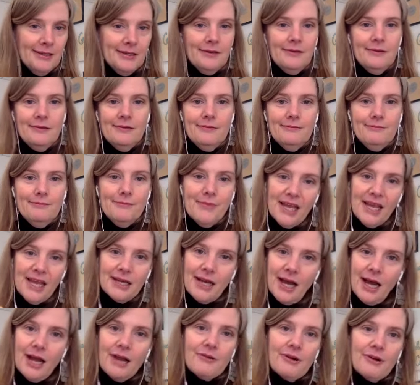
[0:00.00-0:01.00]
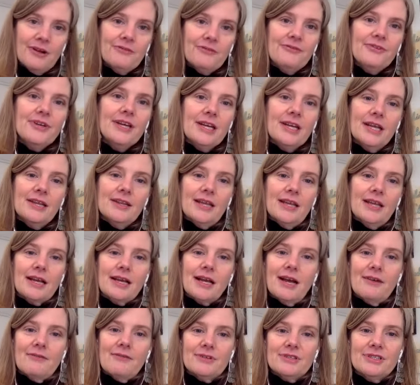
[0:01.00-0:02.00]
make Chiron fit in that
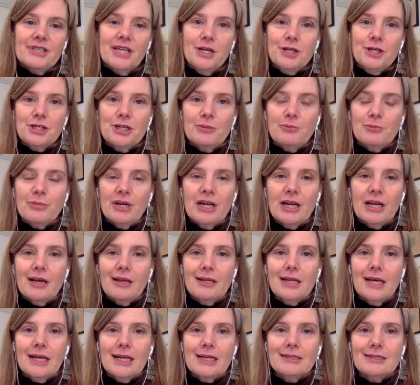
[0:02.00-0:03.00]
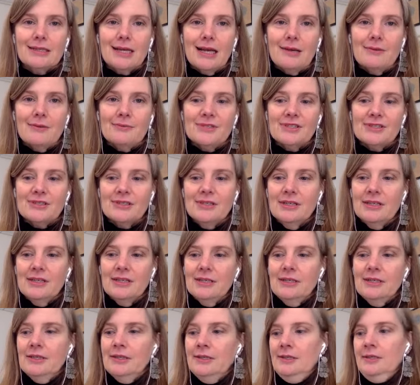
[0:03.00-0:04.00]
conversation. But a lot of times,
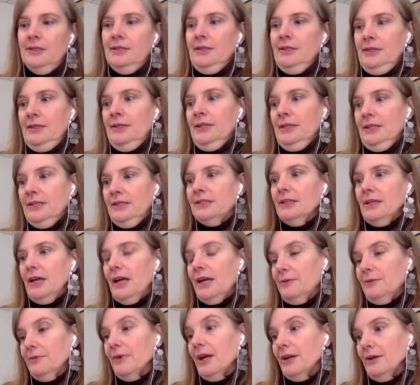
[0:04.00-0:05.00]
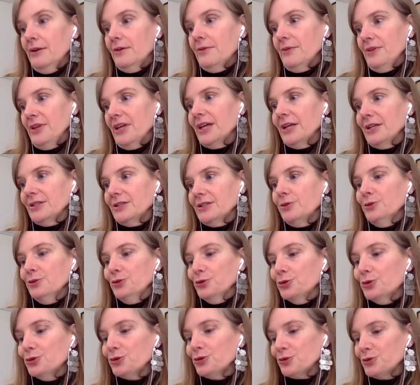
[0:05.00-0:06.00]
so I don't think it's
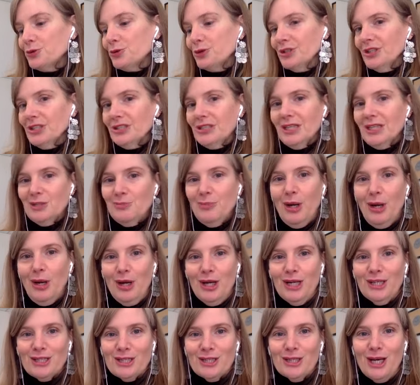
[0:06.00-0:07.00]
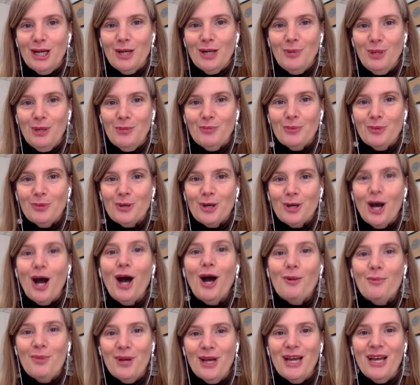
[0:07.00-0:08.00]
unusual in this experience. A lot of people
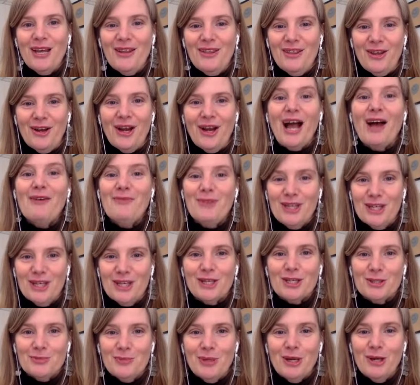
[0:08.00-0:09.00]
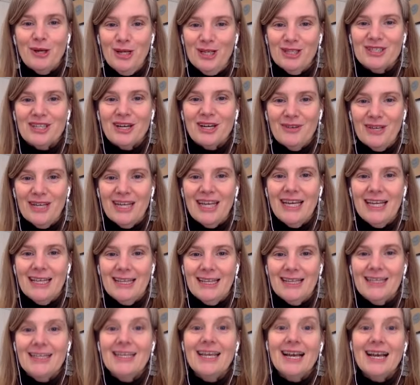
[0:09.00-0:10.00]
come and they're having an experience of it.
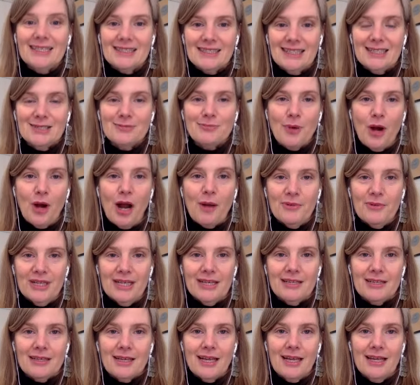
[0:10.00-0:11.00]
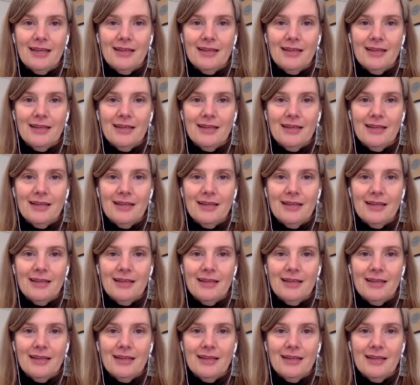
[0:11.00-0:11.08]
And yes, it's prominent. And